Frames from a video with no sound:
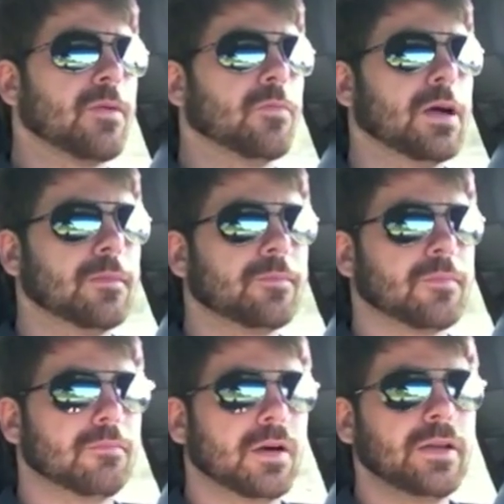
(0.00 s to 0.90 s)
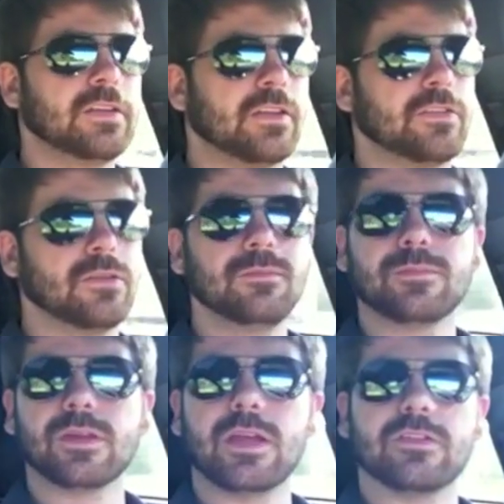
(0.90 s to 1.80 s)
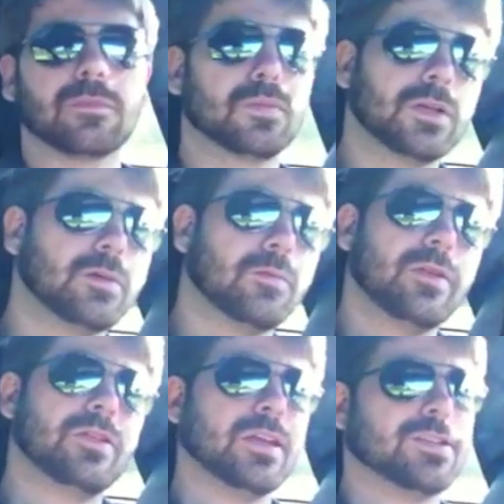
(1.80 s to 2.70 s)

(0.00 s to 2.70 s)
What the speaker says: Well, my tester is complete with the